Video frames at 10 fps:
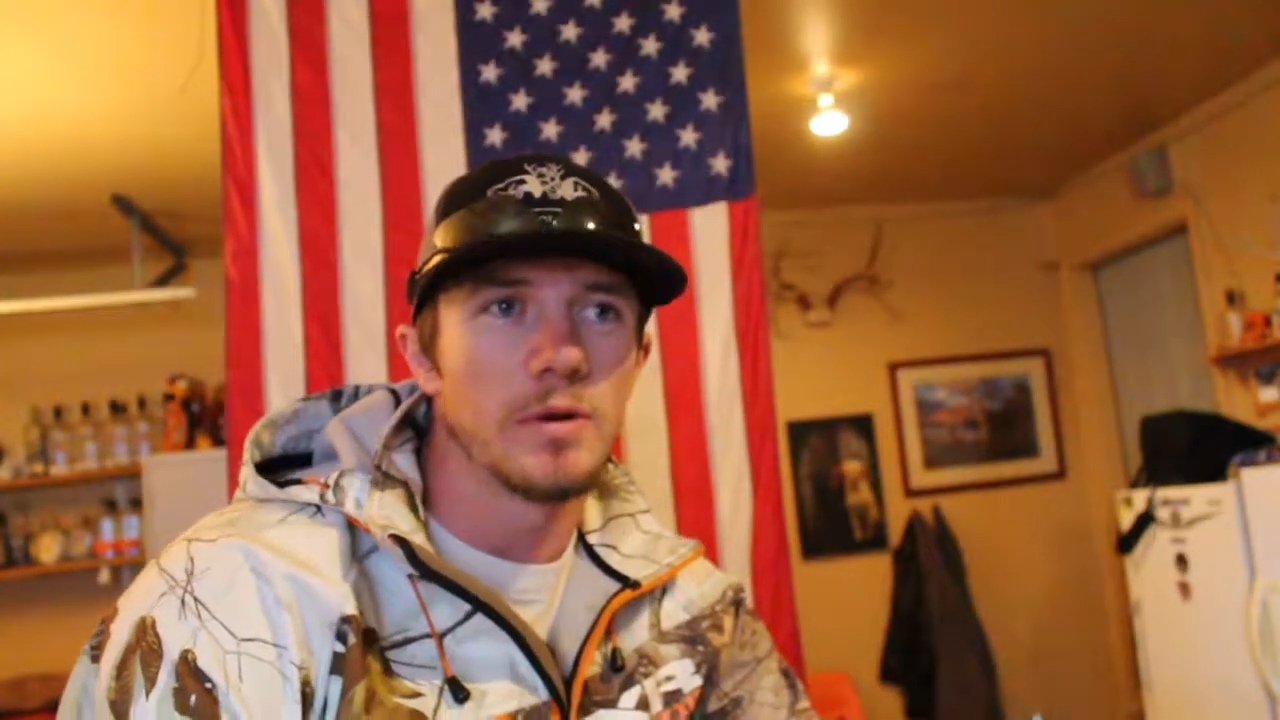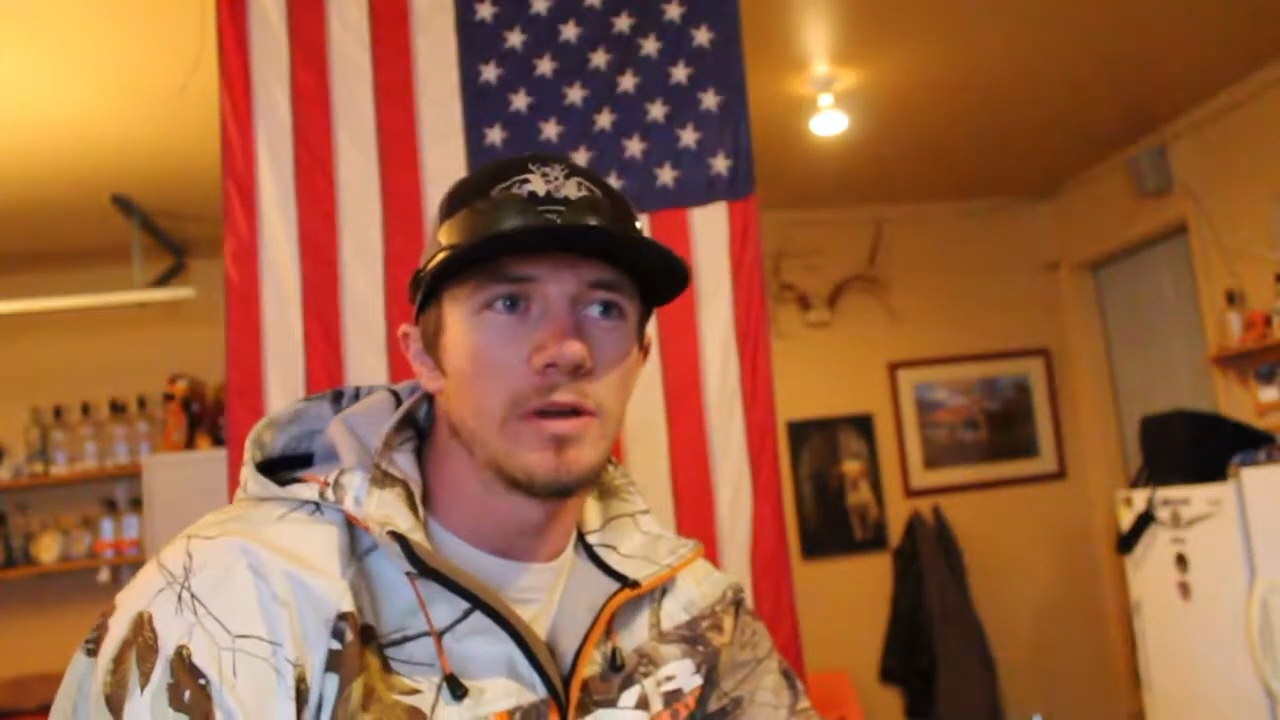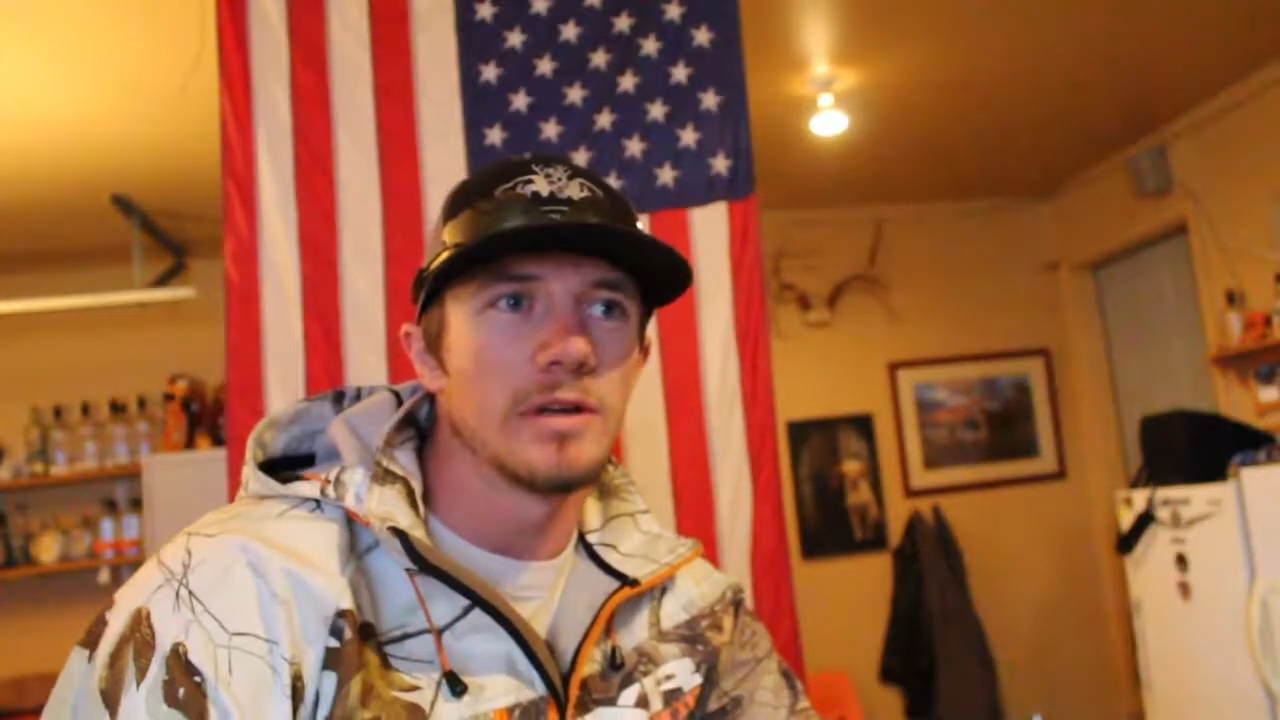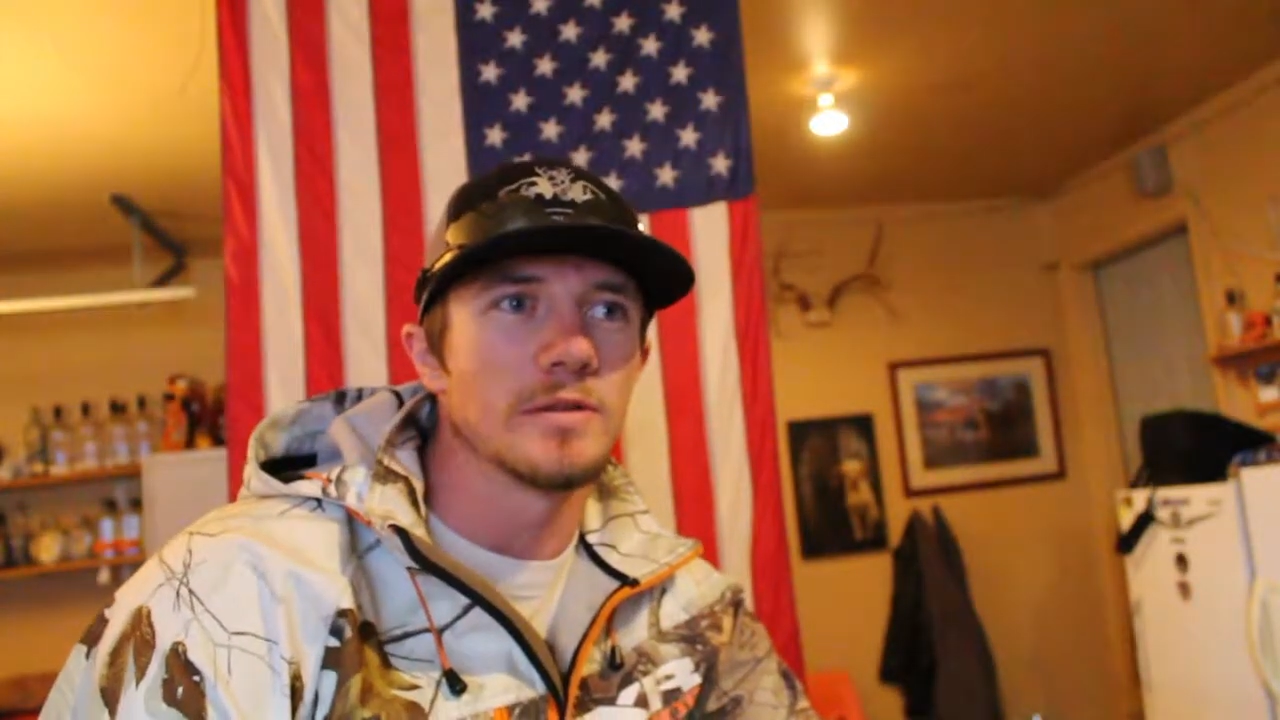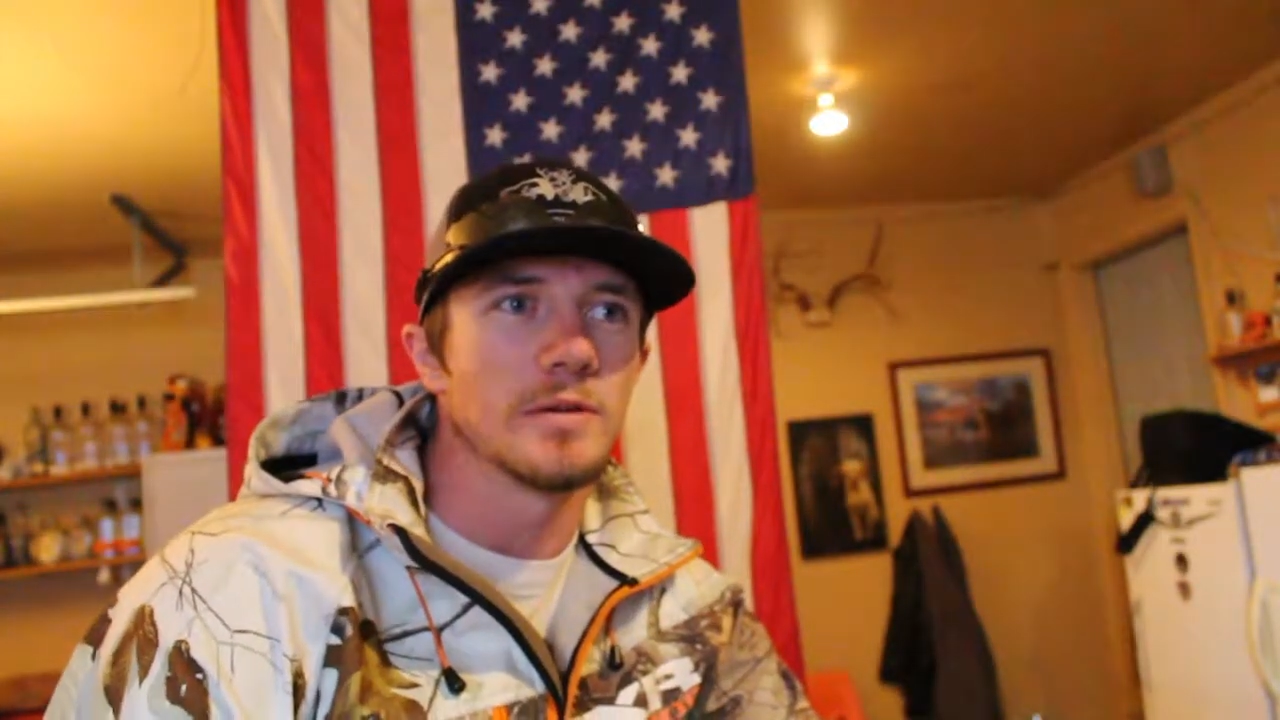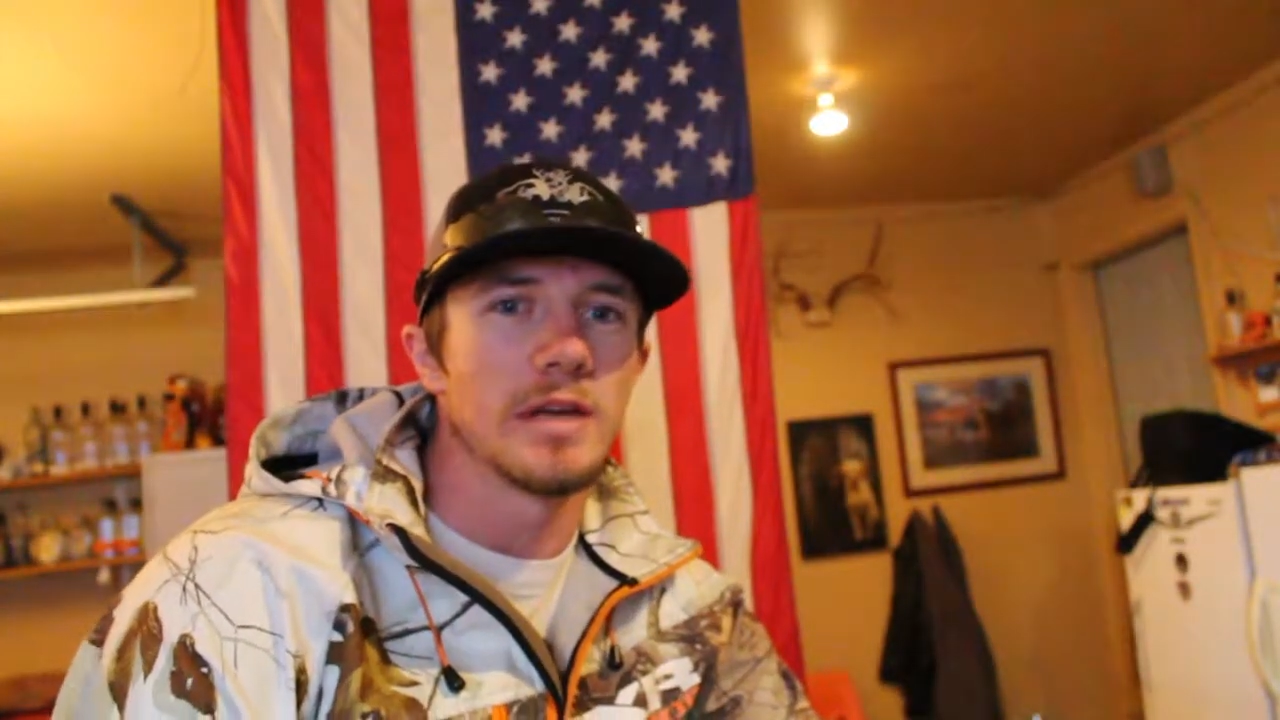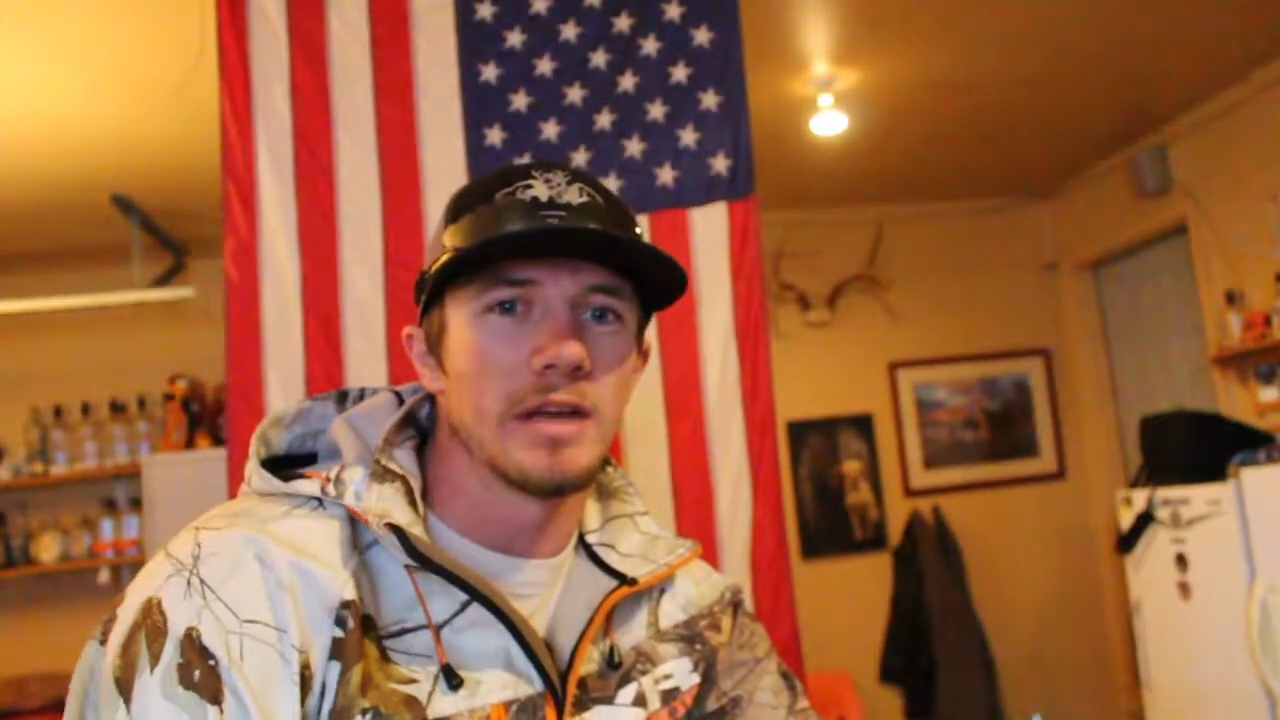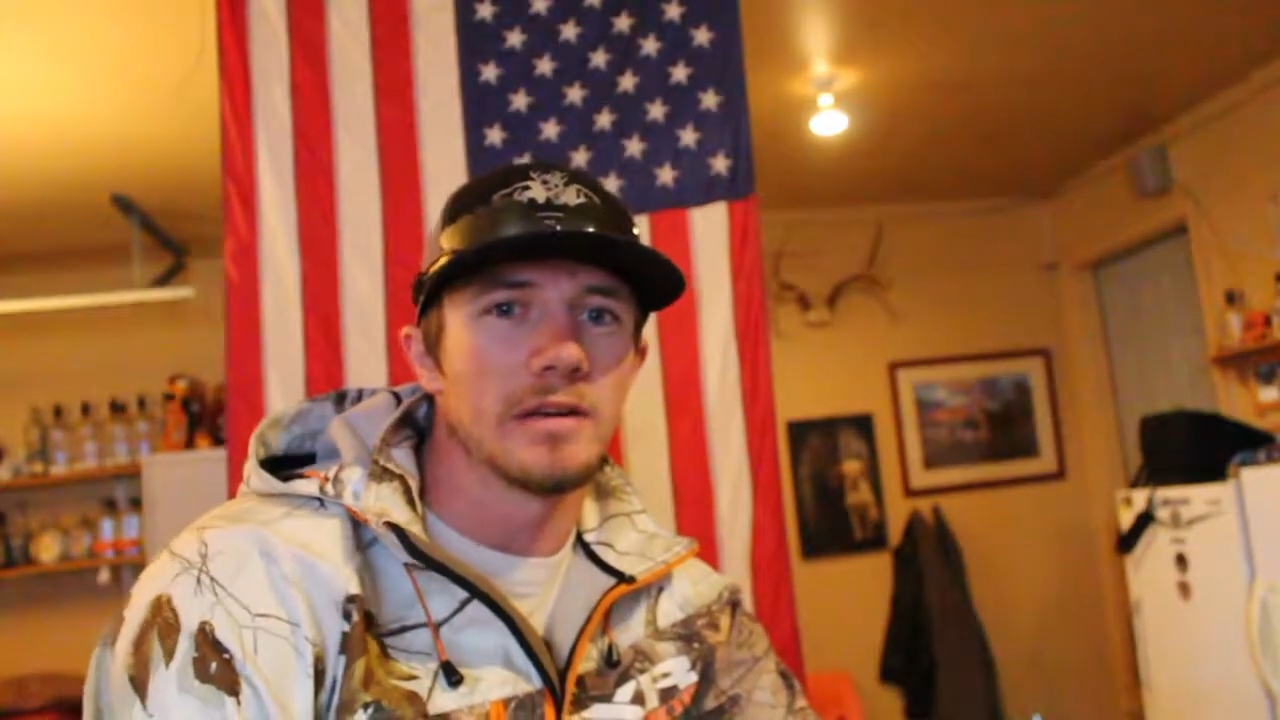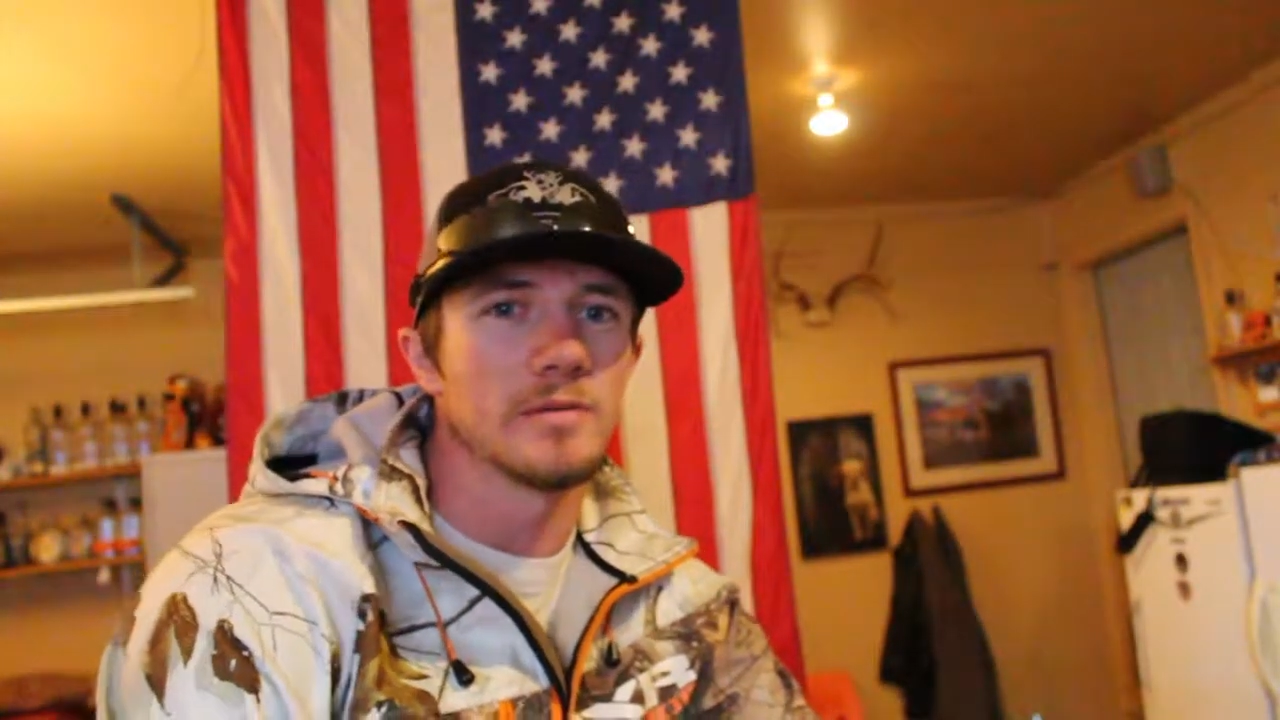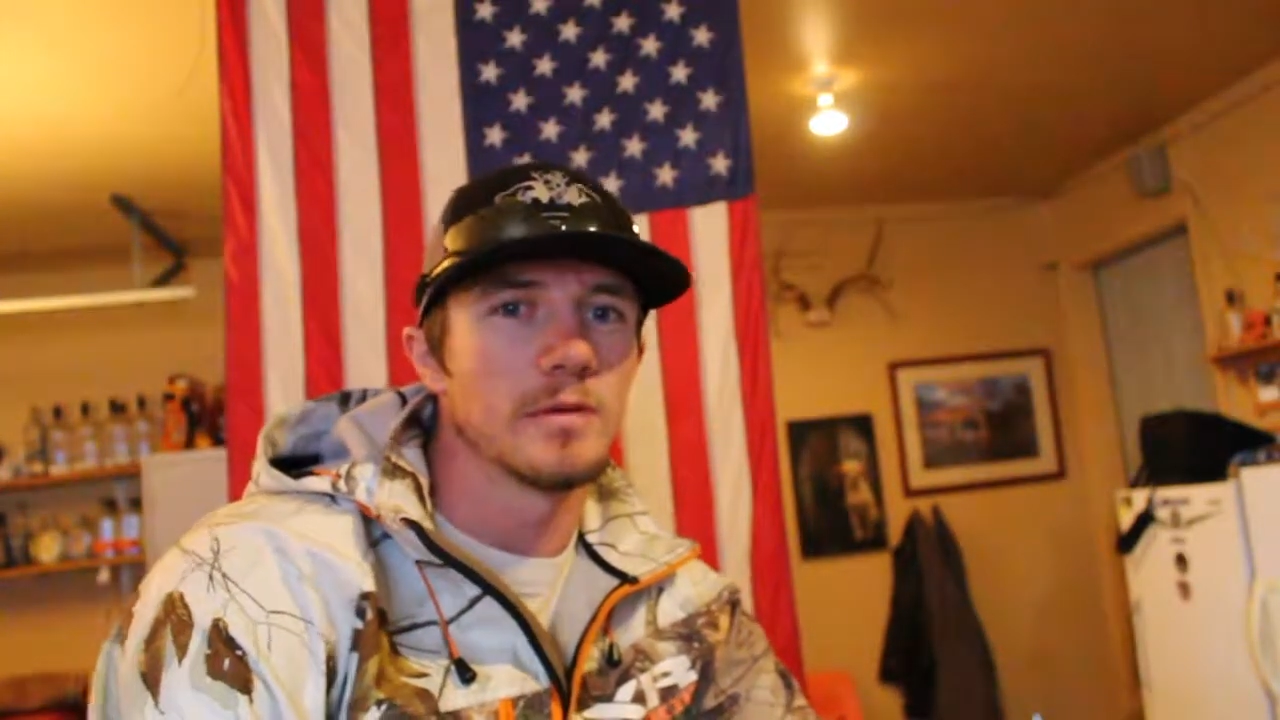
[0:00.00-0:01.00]
walleye as we
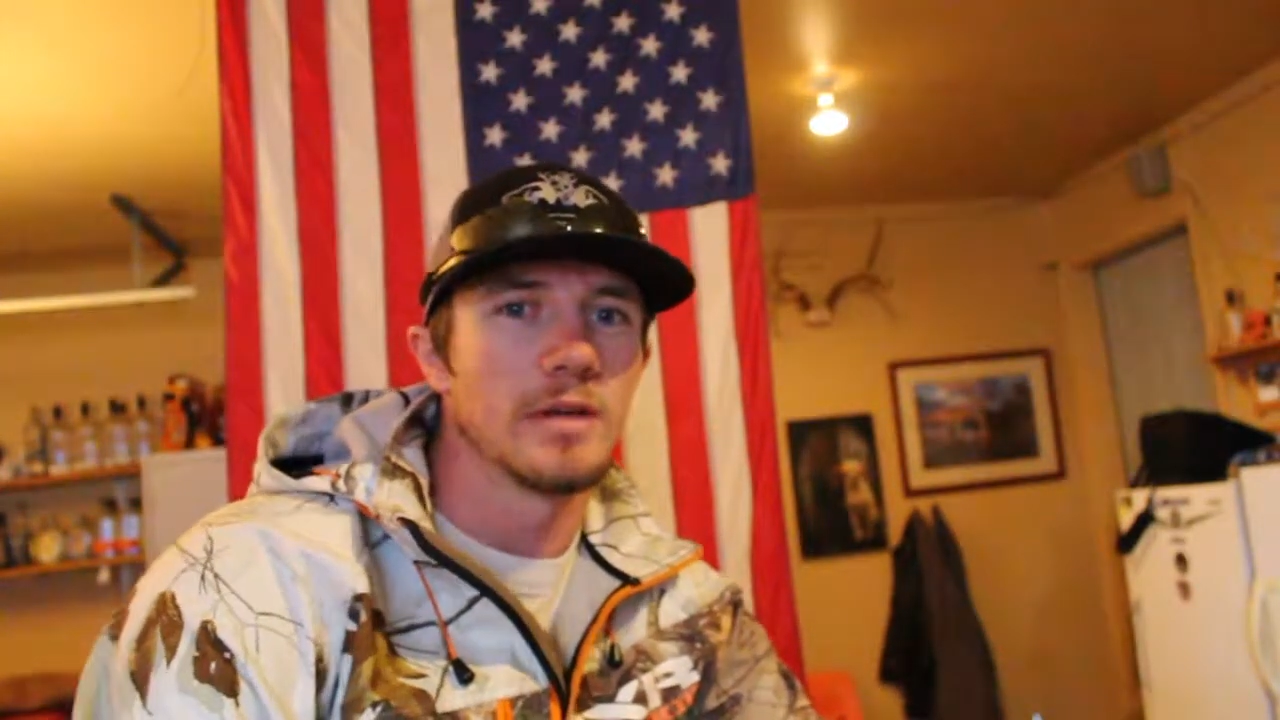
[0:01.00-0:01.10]
can because we